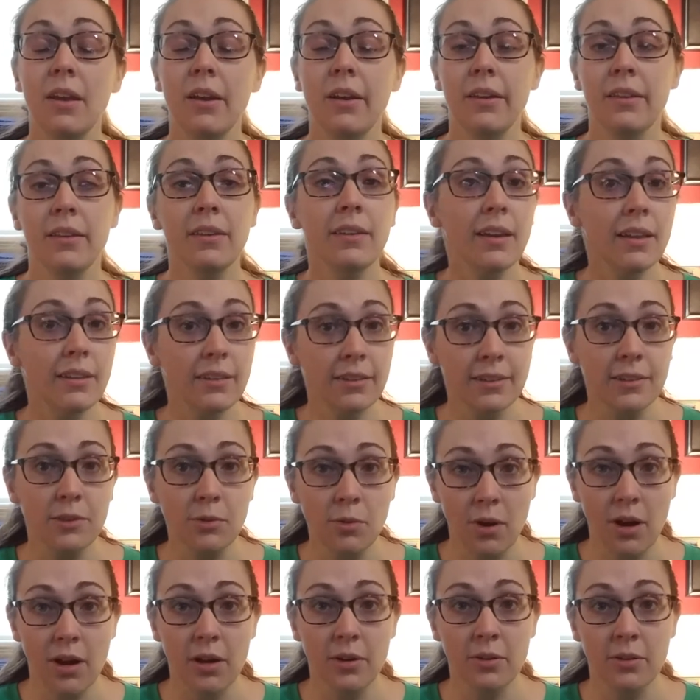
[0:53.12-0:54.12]
the Yellow
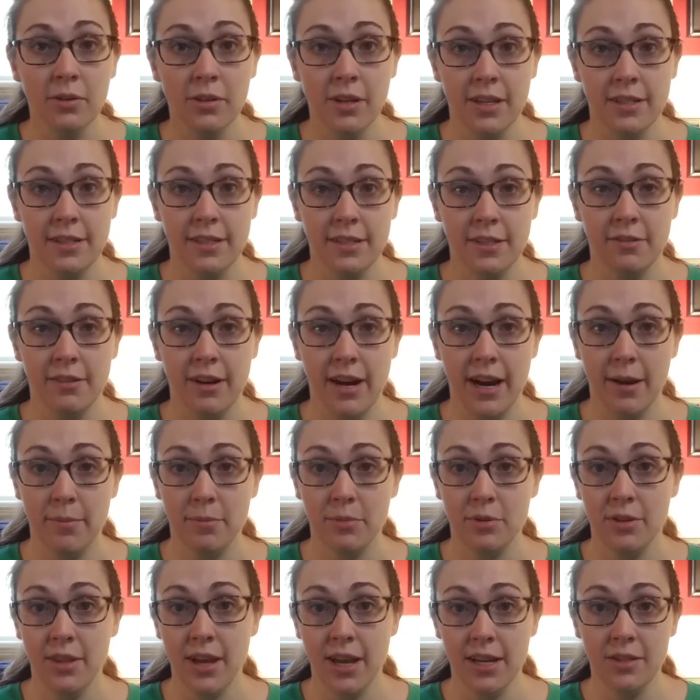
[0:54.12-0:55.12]
Swan on Instagram,
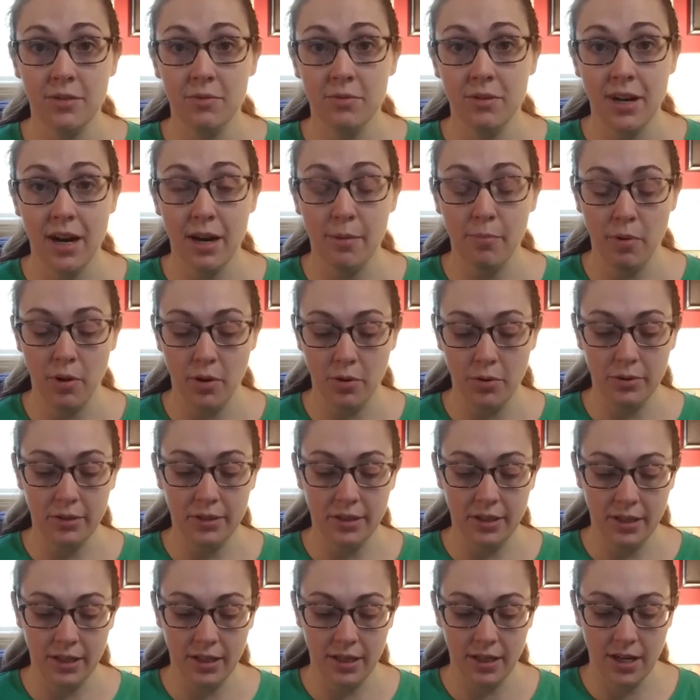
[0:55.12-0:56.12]
so that's where I
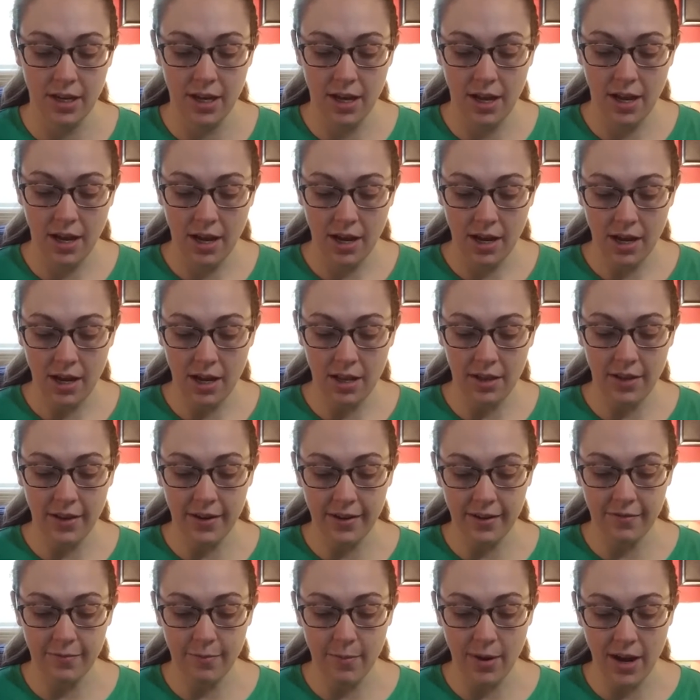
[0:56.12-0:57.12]
post a lot
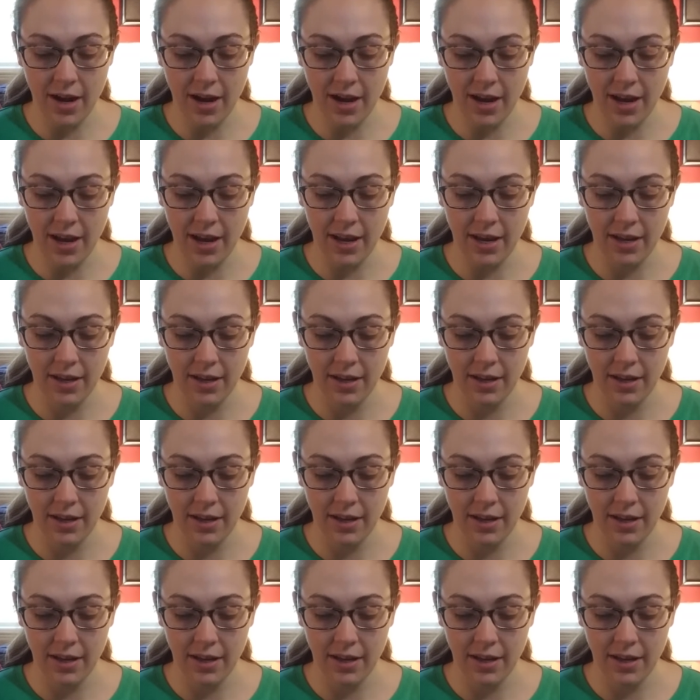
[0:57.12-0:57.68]
of my